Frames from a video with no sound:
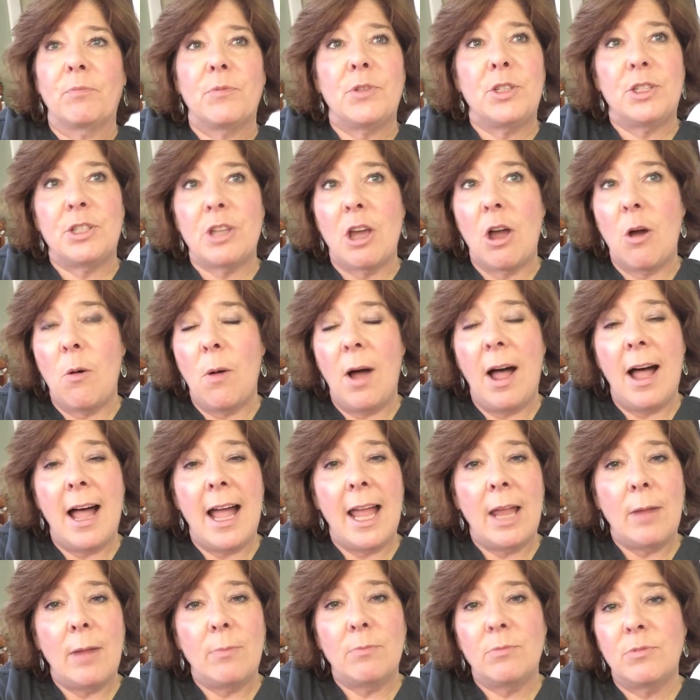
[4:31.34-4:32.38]
So
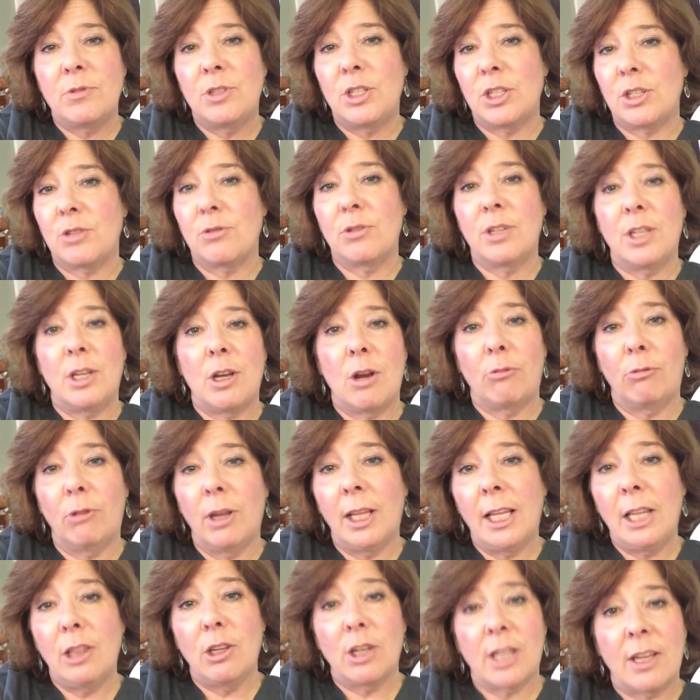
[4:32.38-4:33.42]
I'm just
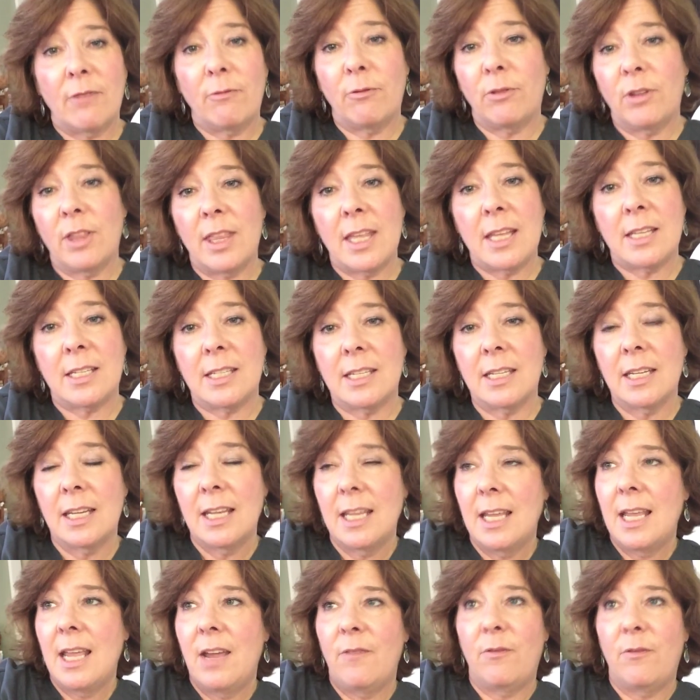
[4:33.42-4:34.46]
really looking for this
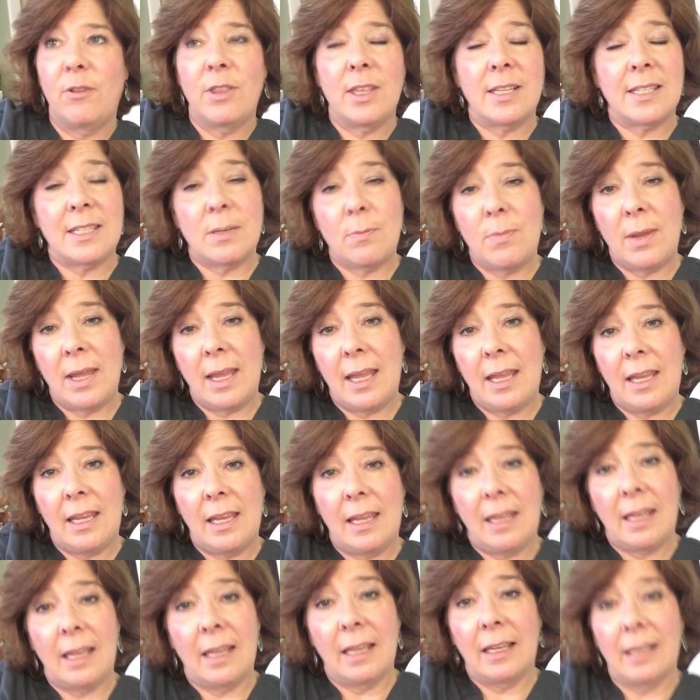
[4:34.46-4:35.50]
to
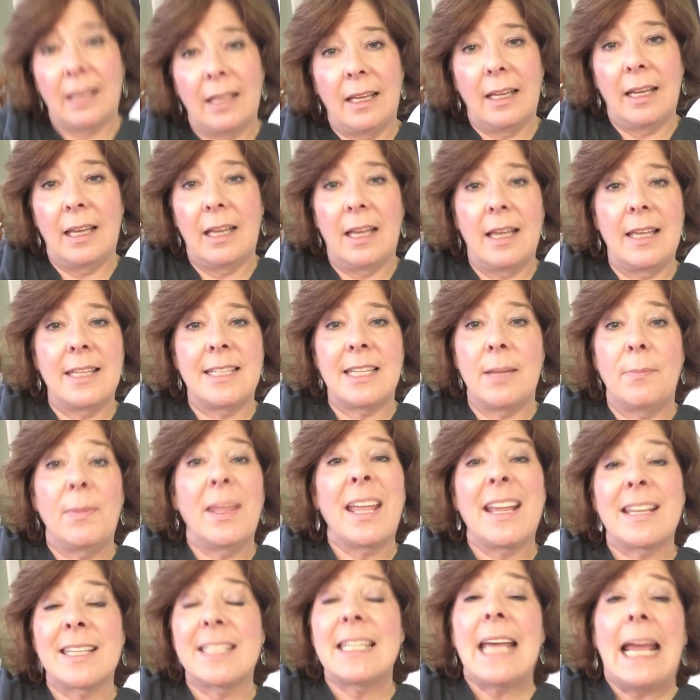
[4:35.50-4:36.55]
be
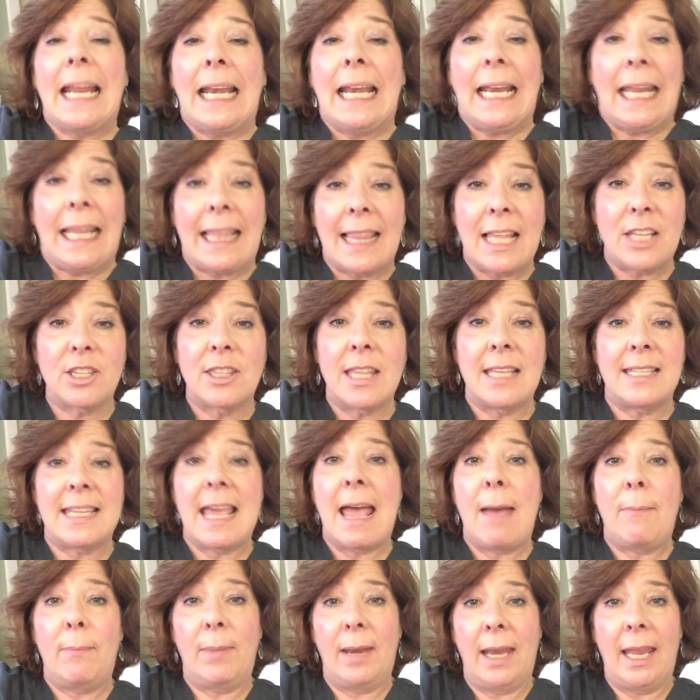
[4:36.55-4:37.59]
something exciting that's
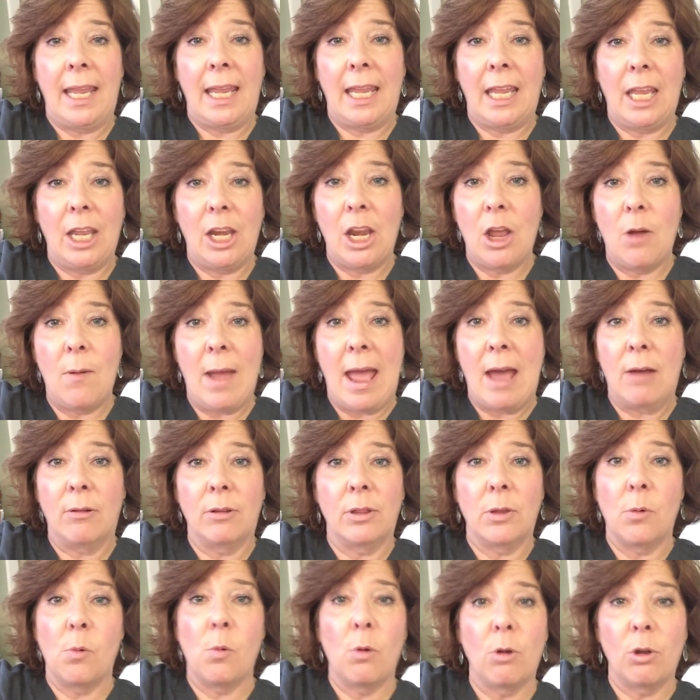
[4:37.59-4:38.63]
happening out
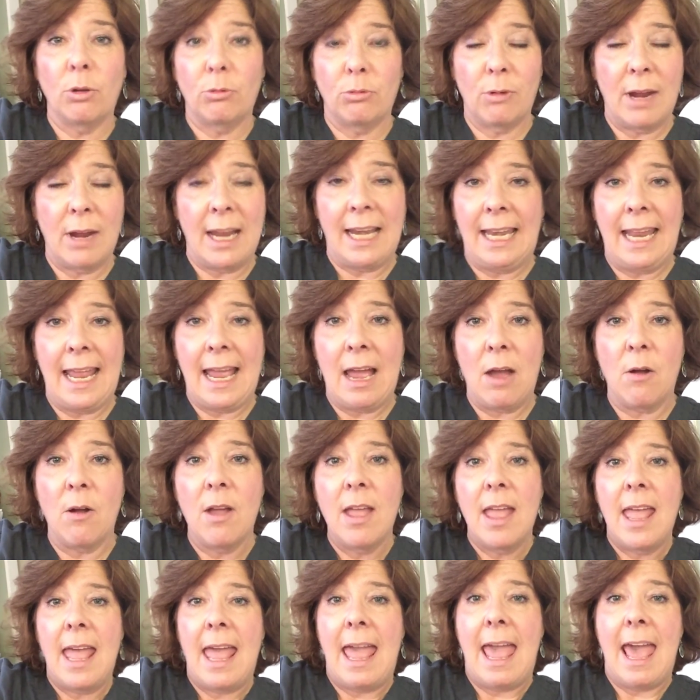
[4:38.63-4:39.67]
in the world right now,
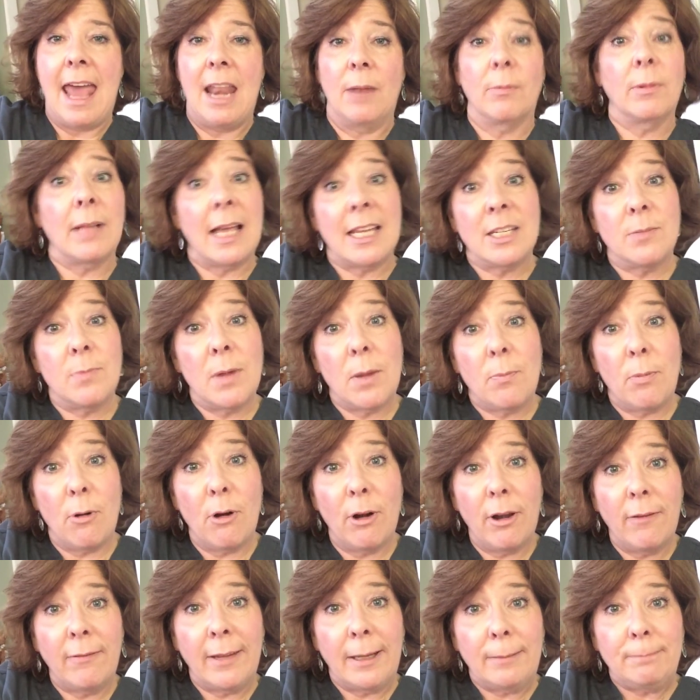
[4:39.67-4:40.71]
and I'm glad to be a
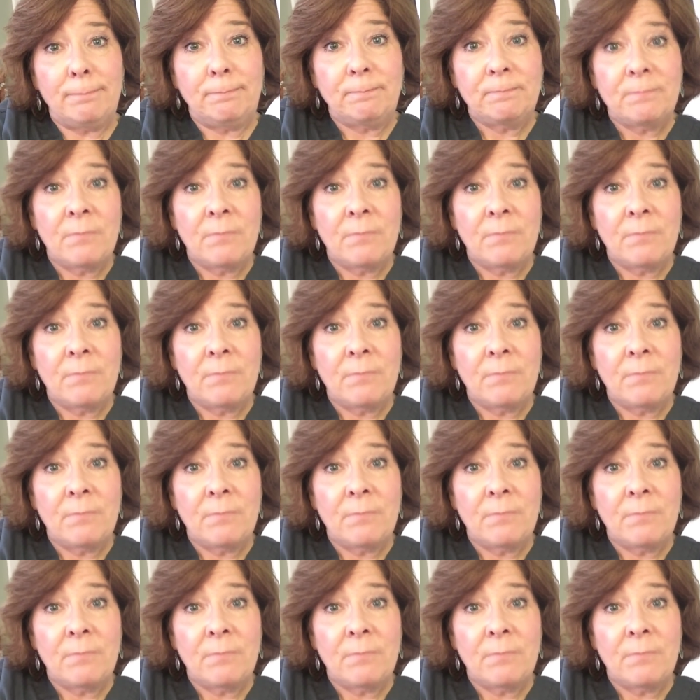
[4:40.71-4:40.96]
part of it.